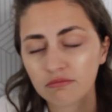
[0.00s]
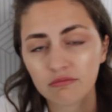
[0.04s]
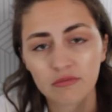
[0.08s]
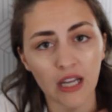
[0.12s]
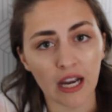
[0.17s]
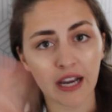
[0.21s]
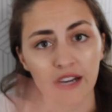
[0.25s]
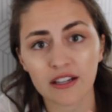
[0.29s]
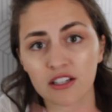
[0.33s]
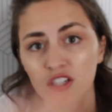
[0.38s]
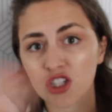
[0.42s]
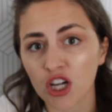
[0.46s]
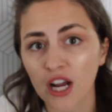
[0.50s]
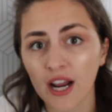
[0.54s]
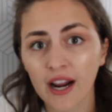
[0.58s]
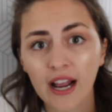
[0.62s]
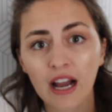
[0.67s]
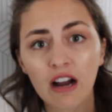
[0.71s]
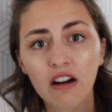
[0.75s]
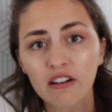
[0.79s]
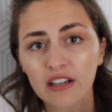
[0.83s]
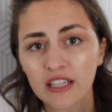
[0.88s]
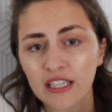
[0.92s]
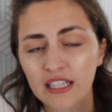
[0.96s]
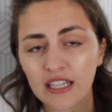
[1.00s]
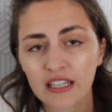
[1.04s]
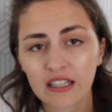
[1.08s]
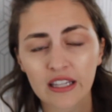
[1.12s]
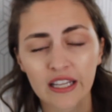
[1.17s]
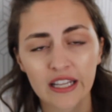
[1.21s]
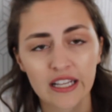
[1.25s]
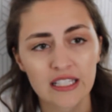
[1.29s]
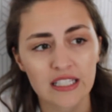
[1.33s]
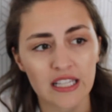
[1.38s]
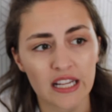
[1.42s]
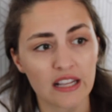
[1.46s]
kind of check out. He didn't
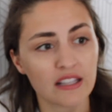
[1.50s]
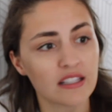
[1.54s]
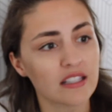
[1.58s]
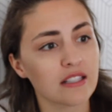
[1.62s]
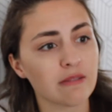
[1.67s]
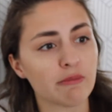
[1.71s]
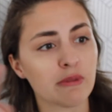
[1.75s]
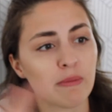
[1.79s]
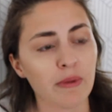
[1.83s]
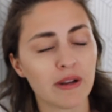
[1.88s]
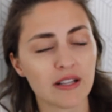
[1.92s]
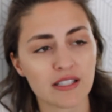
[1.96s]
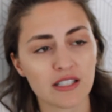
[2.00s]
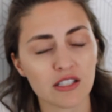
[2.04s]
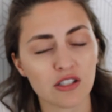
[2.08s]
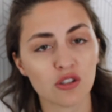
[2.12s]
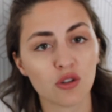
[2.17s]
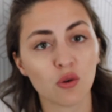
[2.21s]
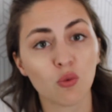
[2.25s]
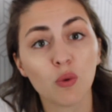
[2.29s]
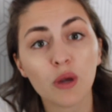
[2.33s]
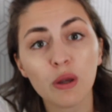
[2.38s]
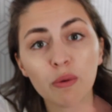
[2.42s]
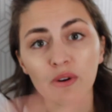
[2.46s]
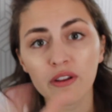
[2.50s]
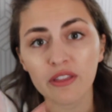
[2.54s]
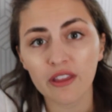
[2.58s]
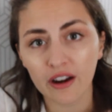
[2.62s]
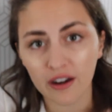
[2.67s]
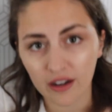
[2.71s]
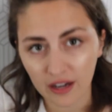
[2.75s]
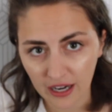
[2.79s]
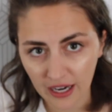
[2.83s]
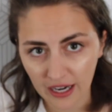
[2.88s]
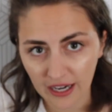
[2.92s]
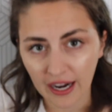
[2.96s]
like his hands to be messy. So we were
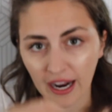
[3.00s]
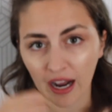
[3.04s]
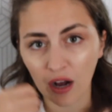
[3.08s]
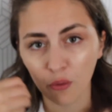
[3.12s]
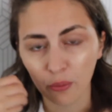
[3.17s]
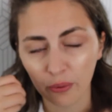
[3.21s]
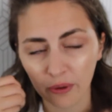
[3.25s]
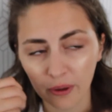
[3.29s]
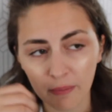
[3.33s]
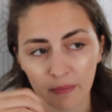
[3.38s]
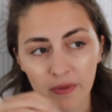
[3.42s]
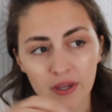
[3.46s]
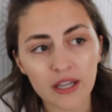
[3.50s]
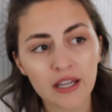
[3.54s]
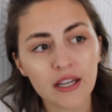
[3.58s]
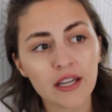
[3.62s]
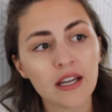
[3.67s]
there to kind of help him.